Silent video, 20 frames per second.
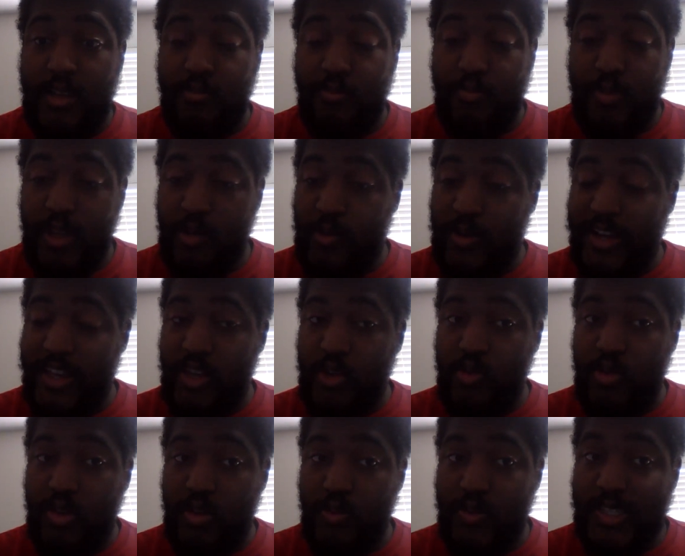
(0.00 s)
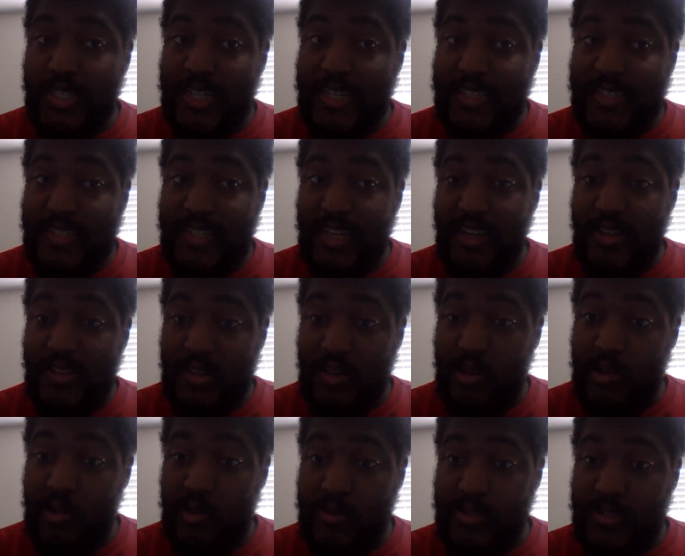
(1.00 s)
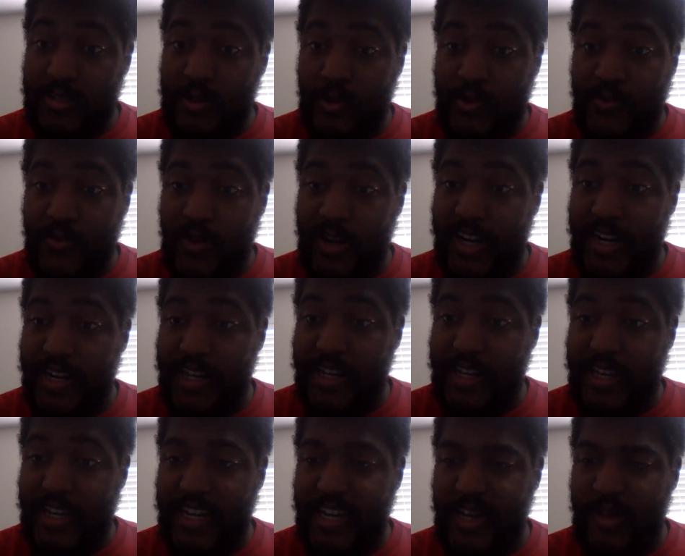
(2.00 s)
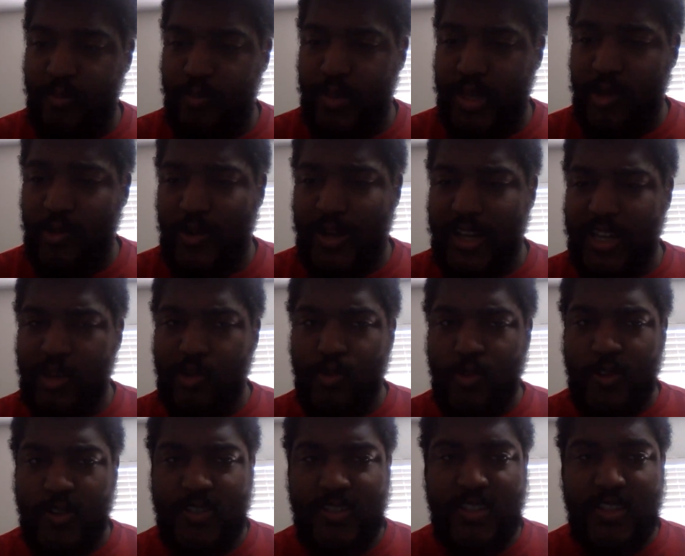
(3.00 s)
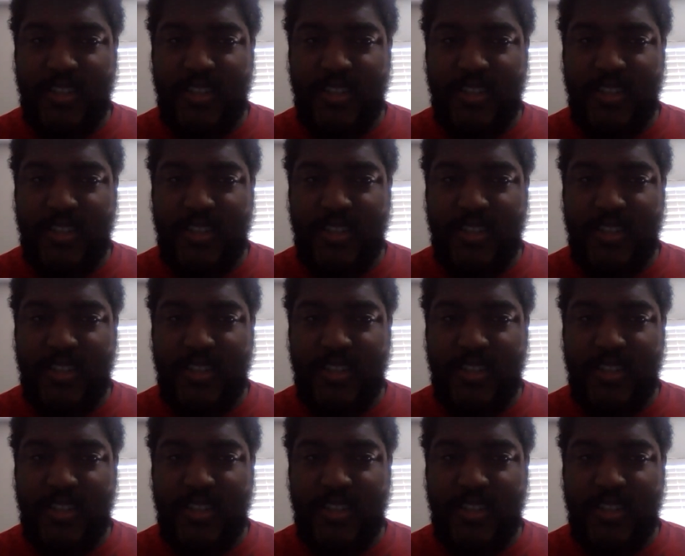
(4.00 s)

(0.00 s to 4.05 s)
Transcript: BYU Utah State is also Friday night, and BYU looks to